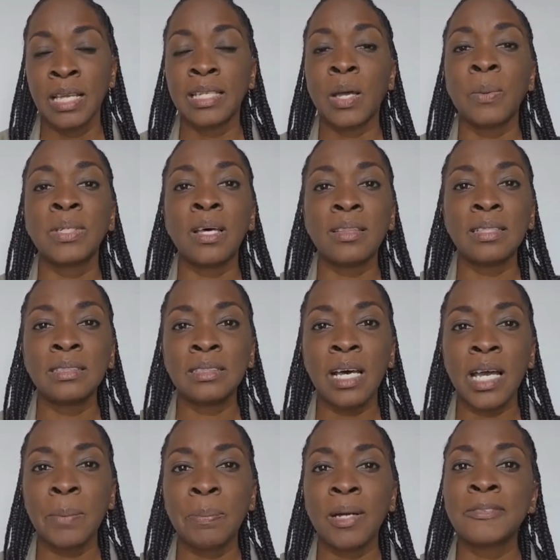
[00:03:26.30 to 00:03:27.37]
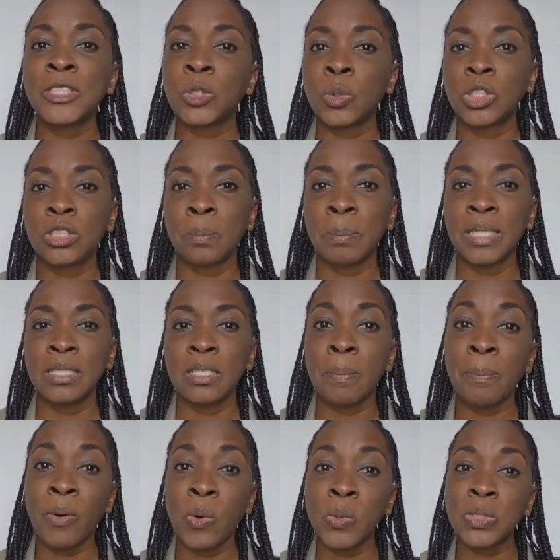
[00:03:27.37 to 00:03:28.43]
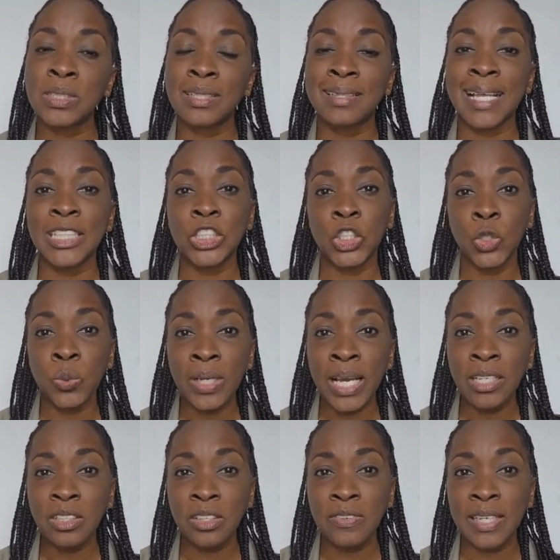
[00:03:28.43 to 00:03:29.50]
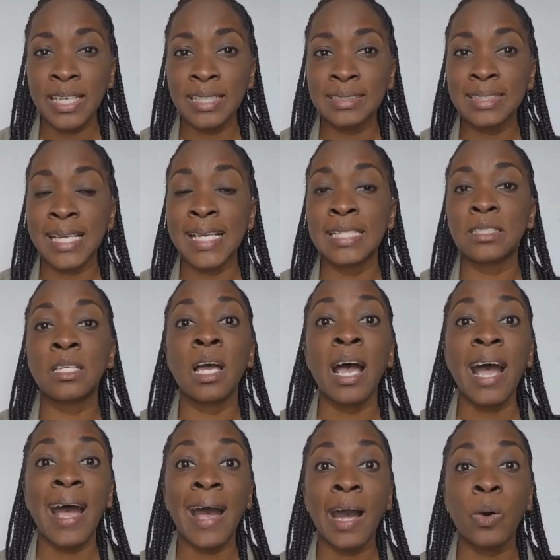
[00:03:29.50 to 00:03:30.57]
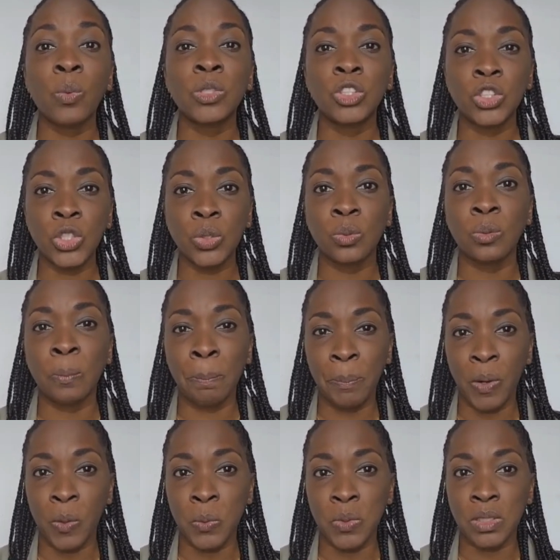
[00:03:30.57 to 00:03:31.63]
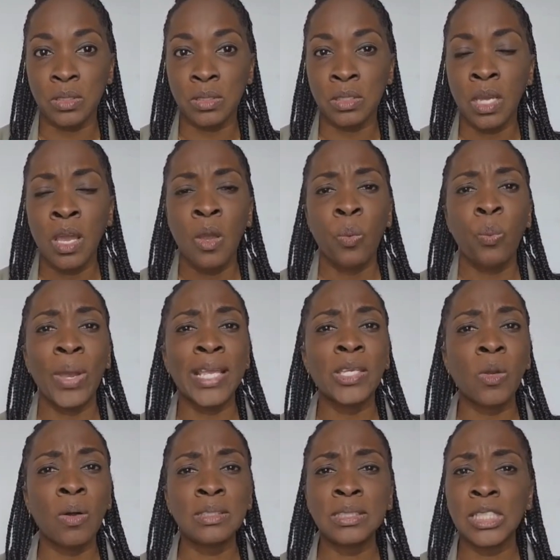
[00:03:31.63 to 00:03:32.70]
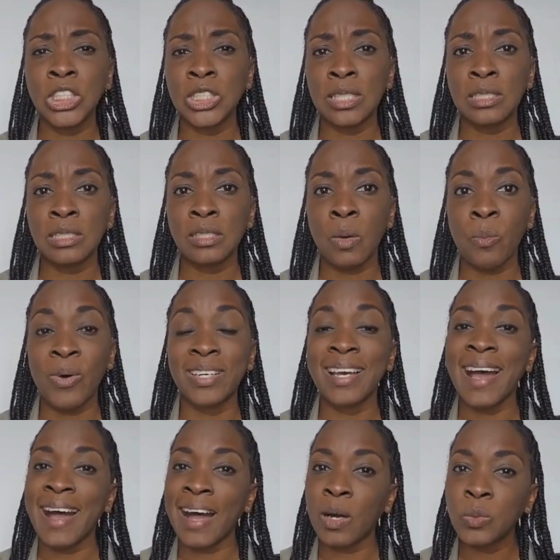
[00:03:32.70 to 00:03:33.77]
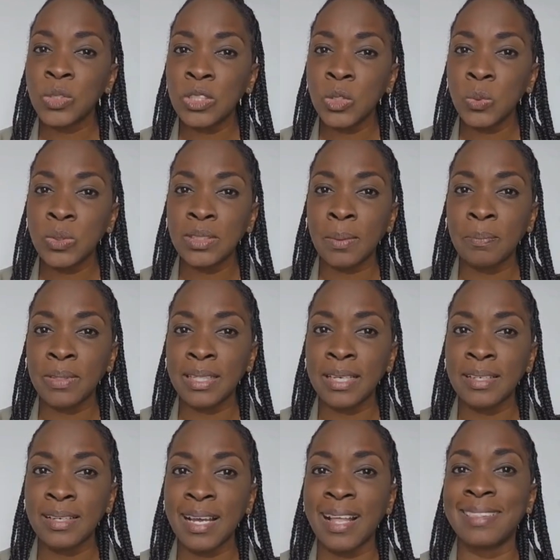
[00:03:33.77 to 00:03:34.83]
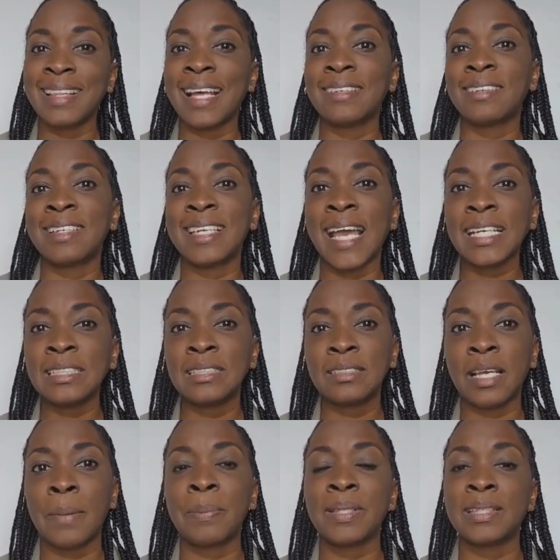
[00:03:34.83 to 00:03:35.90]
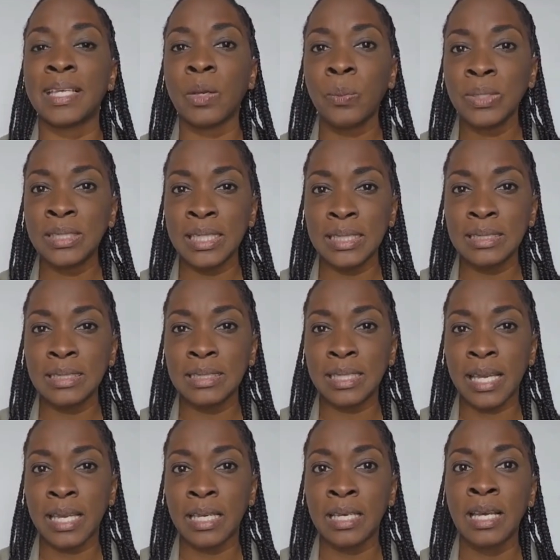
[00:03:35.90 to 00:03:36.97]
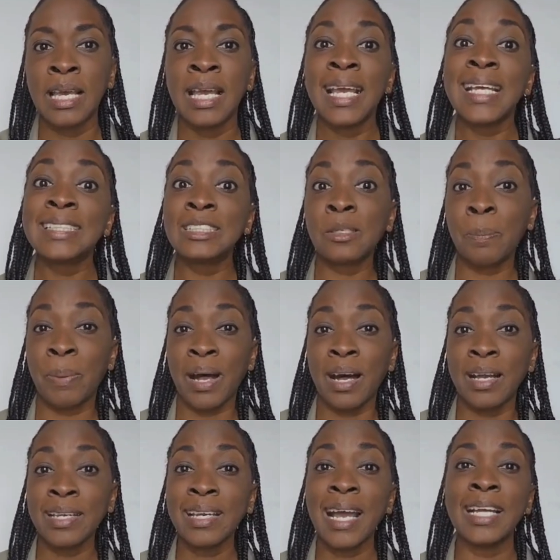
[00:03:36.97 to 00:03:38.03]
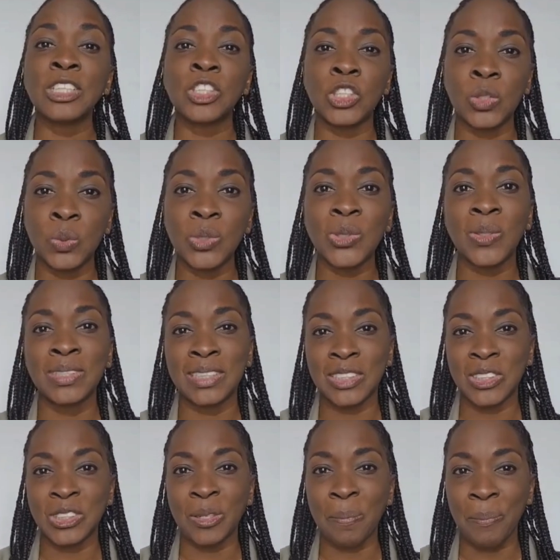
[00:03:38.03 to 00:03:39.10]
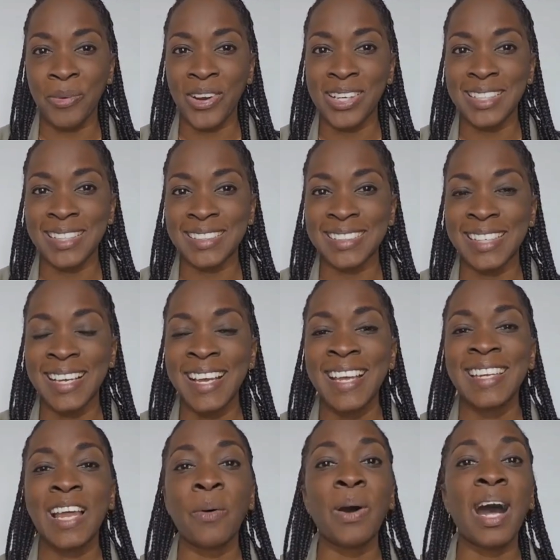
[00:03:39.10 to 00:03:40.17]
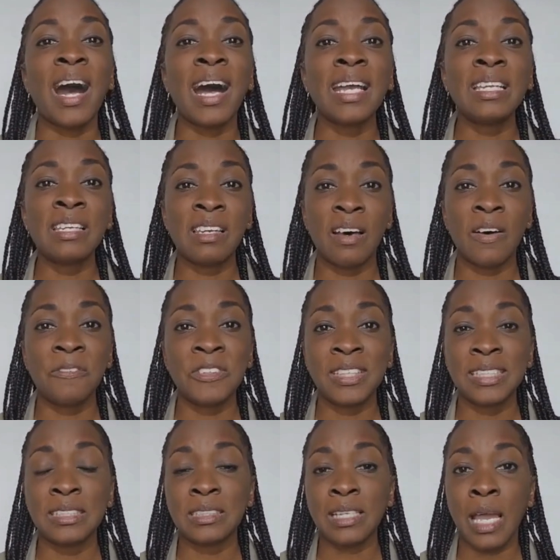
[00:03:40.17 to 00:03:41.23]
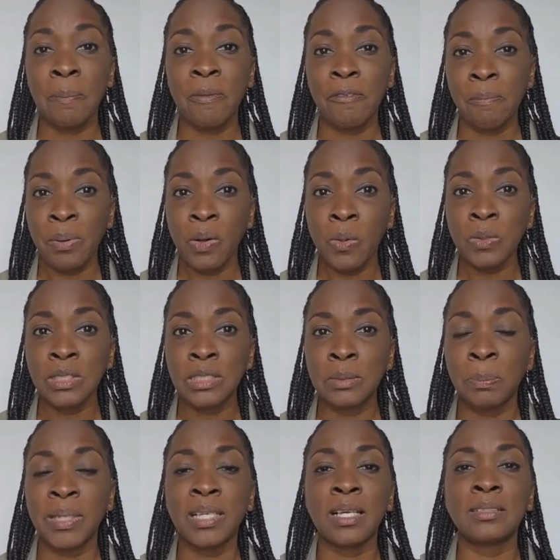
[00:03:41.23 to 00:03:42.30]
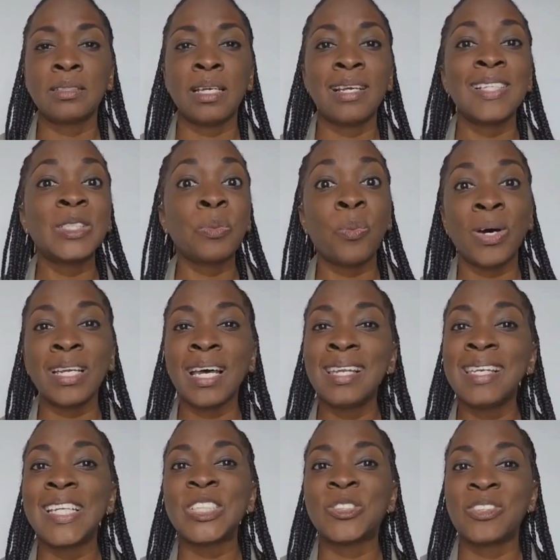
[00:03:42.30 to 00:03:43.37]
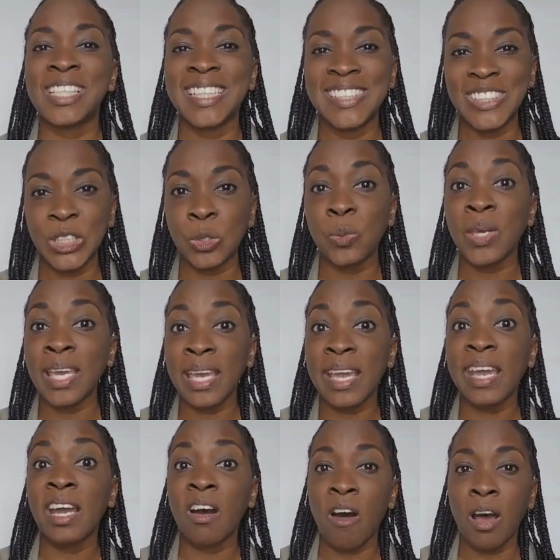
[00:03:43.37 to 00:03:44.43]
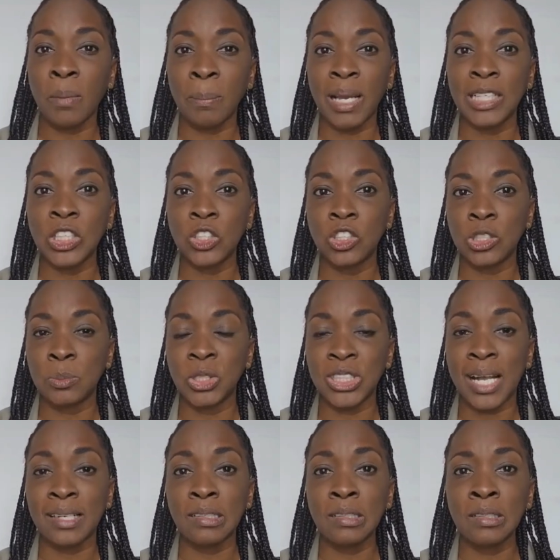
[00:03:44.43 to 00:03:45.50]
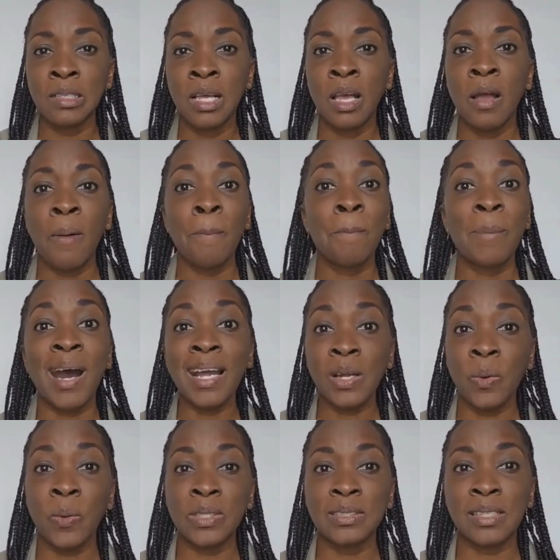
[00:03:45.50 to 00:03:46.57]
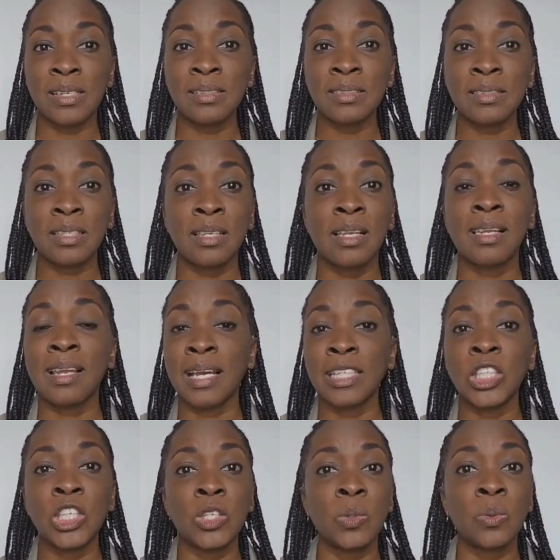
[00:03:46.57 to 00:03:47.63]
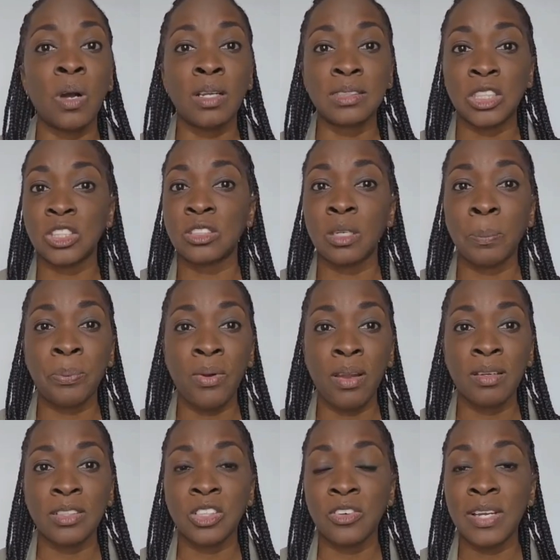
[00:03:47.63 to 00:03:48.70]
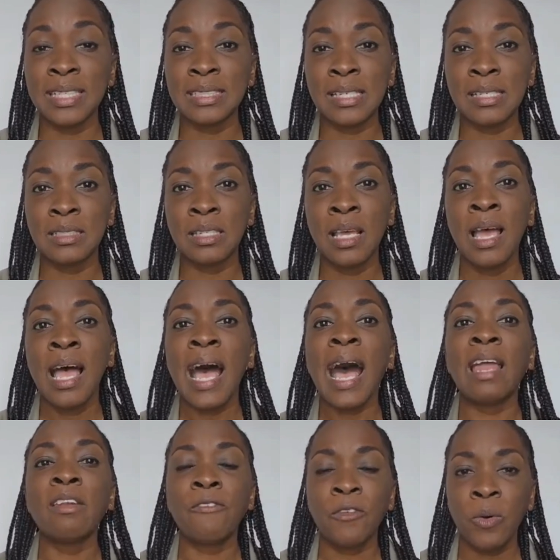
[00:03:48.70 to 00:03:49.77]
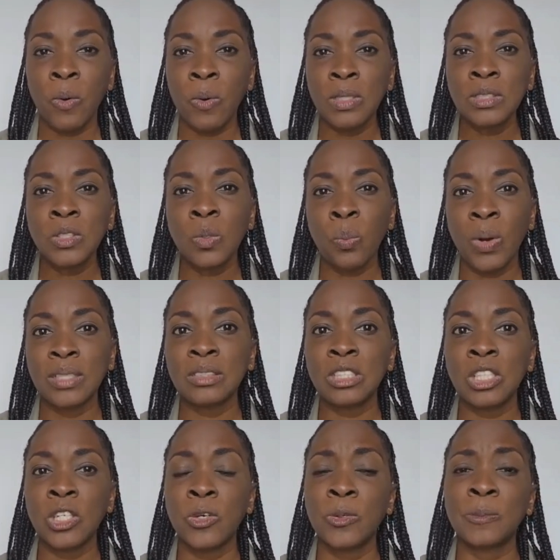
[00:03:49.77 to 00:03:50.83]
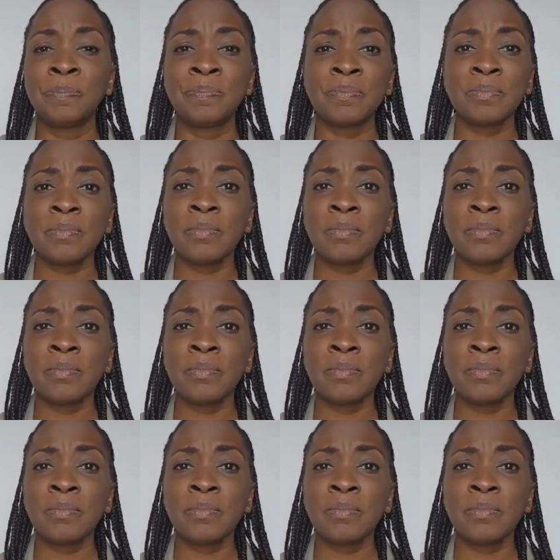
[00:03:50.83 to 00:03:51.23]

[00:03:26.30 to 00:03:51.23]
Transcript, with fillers: Now, another type of social media post that you can create is how to posts, where you're teaching someone how to do something, and then the next step they will need to take is to buy and use your digital product. Now, I love these type of posts because it's what I literally do here on my YouTube channel my audience, like you, are digital product creators. And of course, you want to know